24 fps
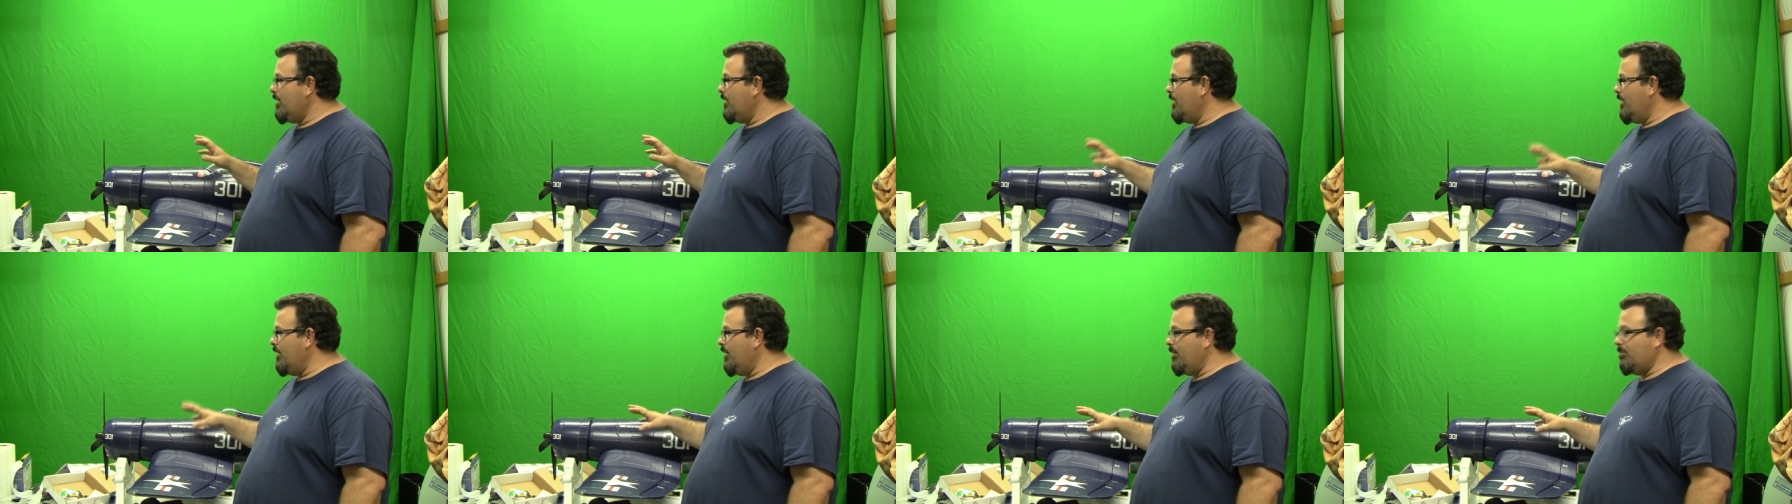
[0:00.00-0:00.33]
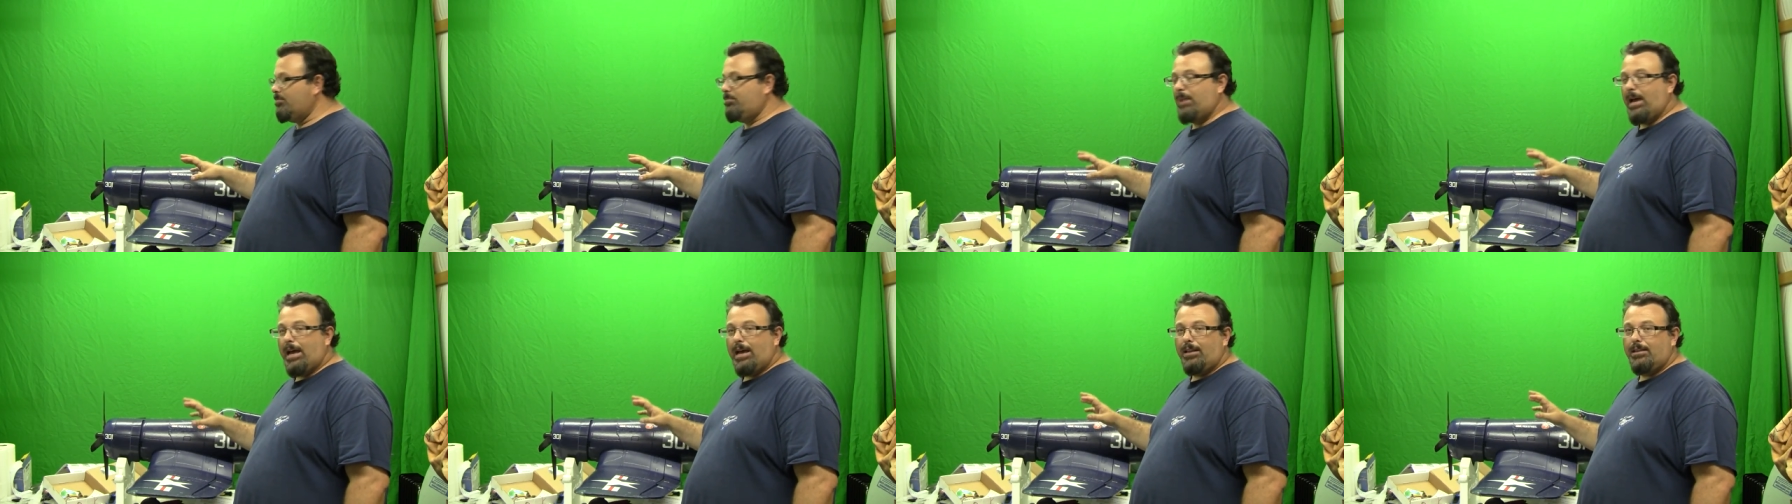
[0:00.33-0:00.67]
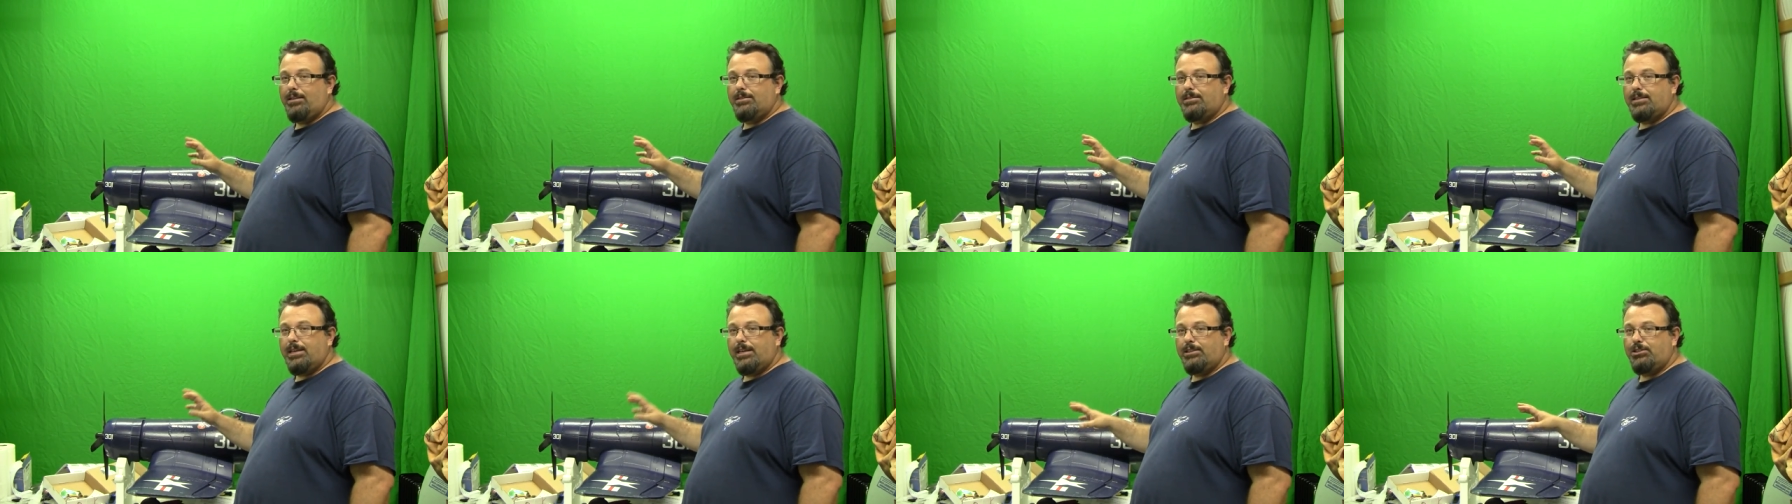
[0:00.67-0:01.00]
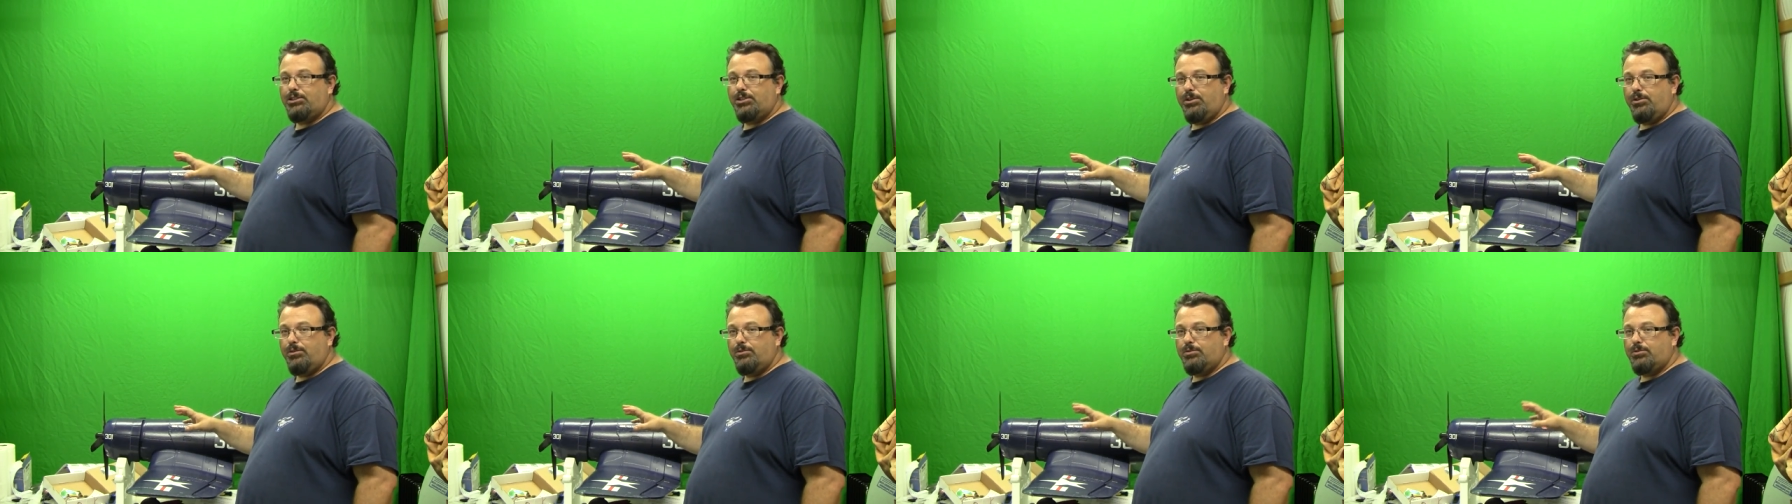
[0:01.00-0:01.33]
hub balance
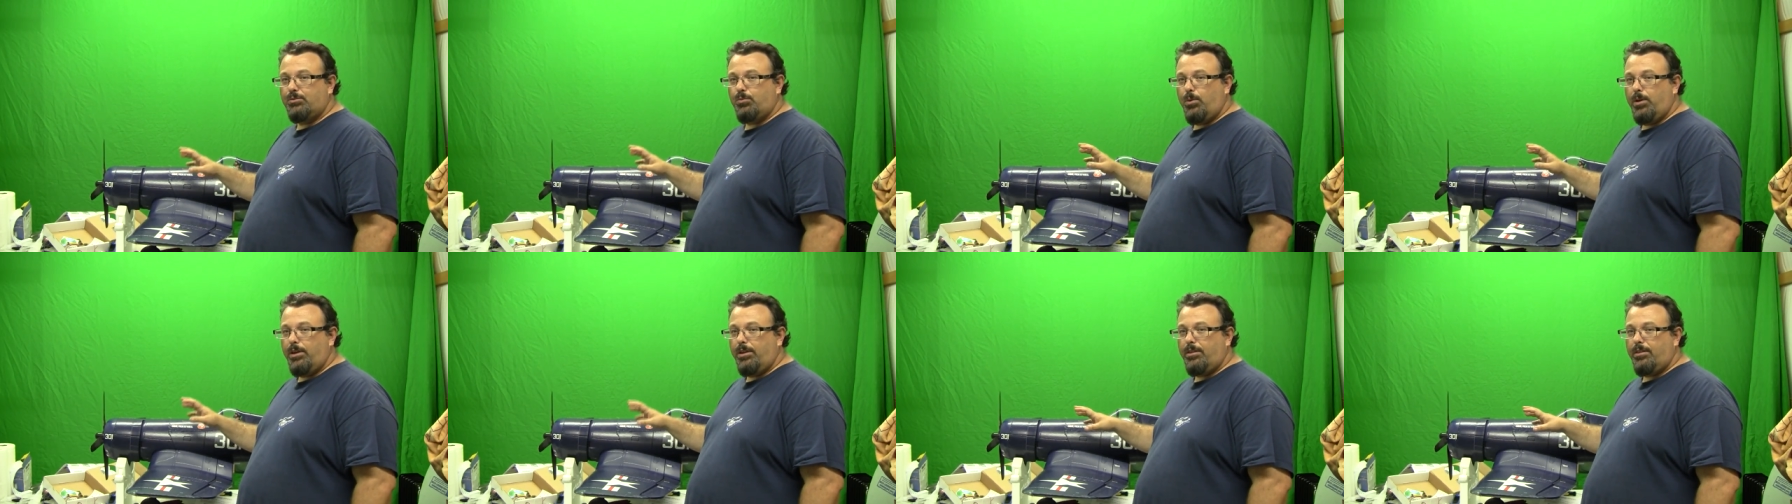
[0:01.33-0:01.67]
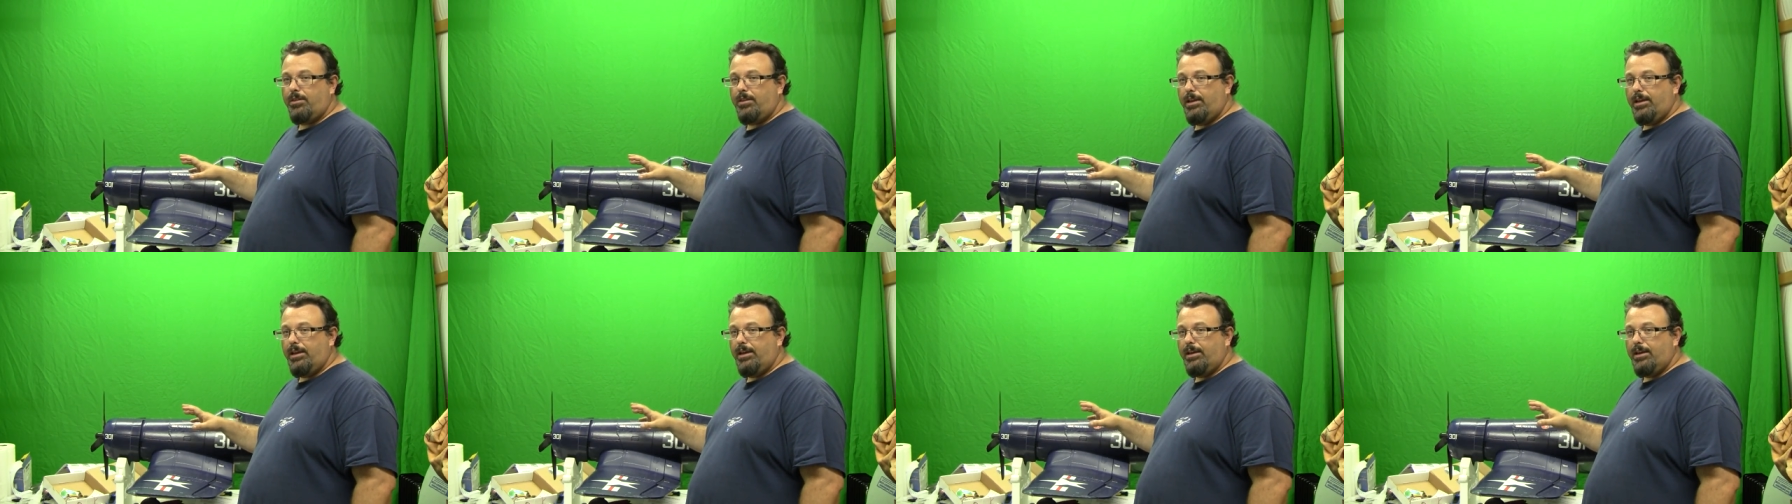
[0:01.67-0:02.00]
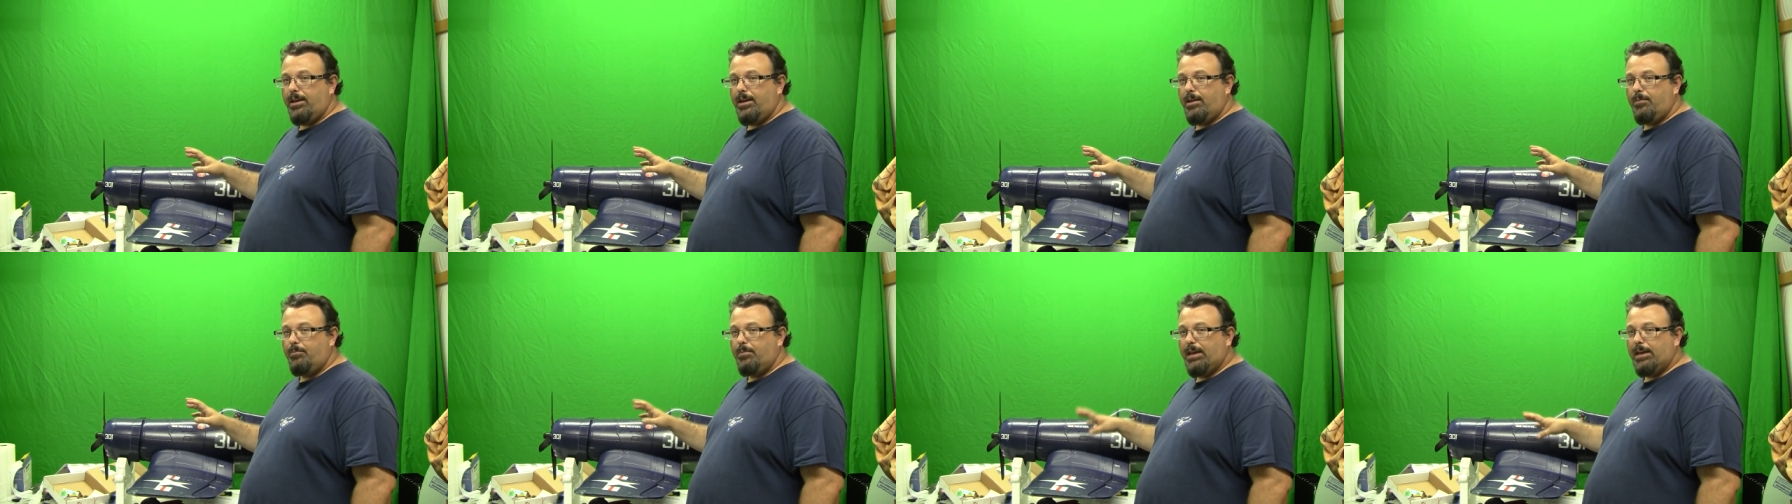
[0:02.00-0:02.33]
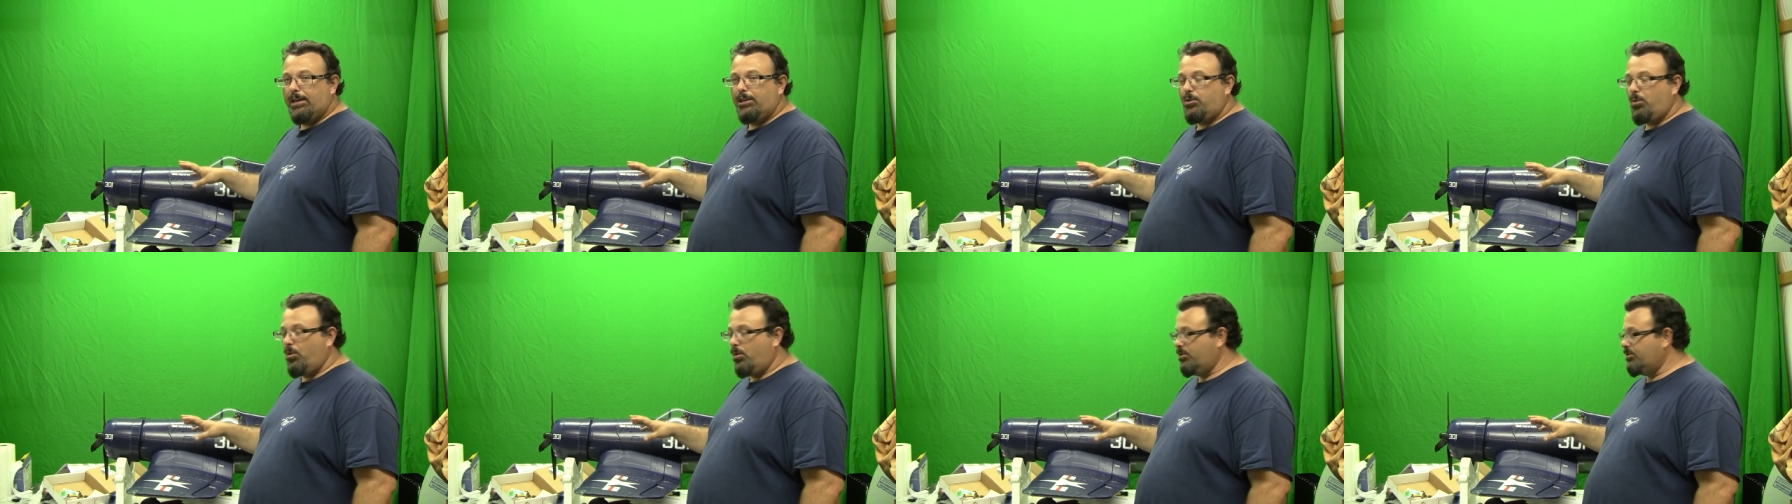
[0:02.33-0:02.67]
issues with the uh,
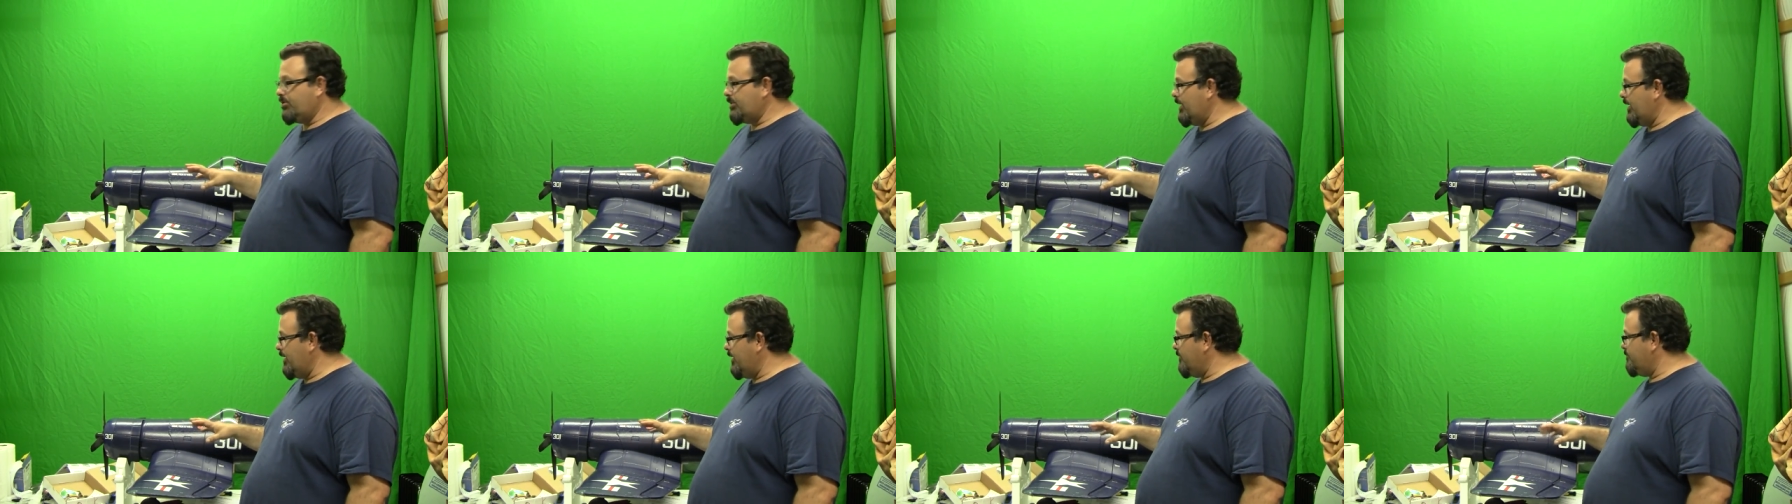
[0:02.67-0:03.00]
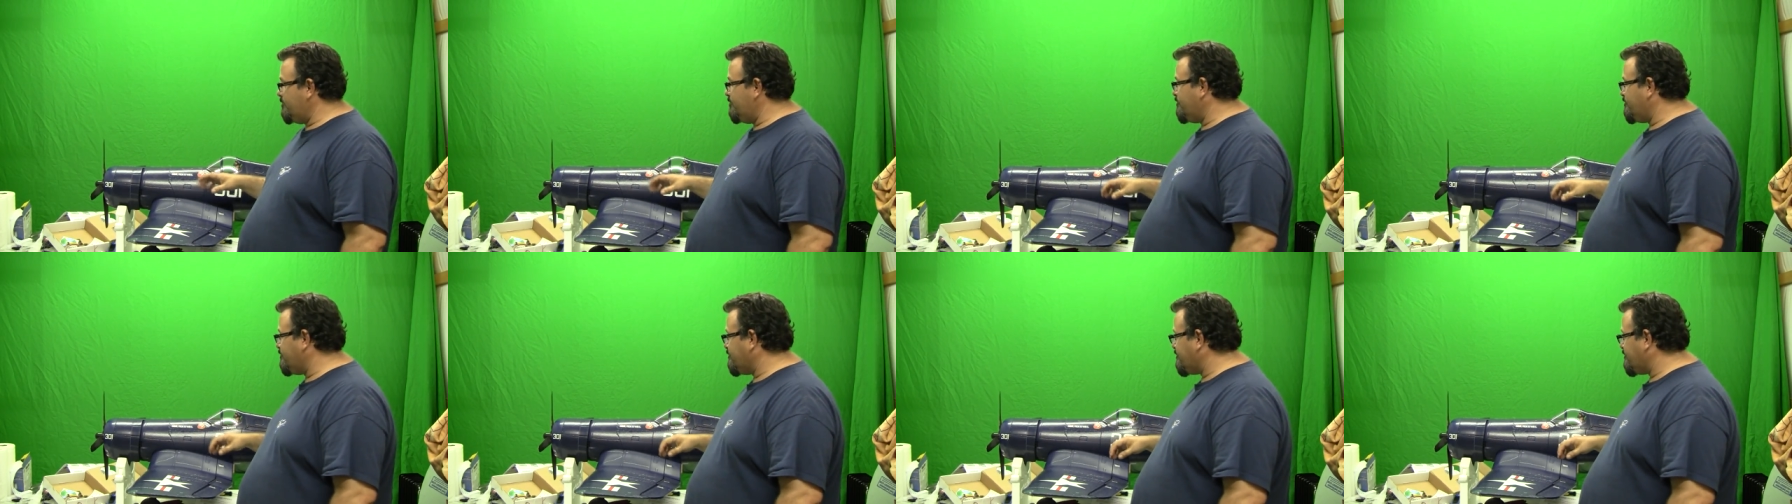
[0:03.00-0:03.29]
big Corsair